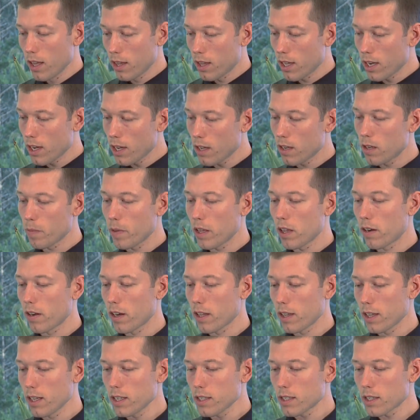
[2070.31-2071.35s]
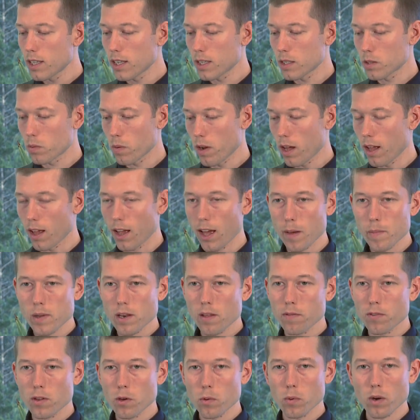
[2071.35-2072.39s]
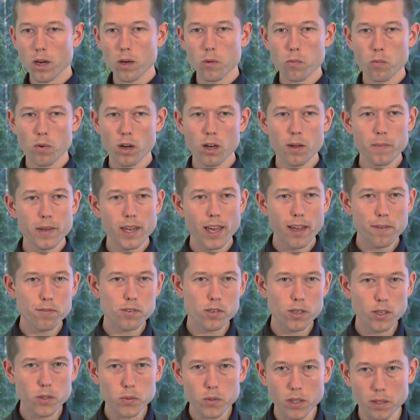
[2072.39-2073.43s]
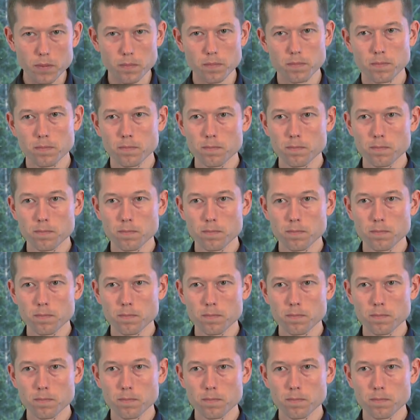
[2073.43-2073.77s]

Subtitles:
They need to be learning these things well. How many of you want well-behaved children?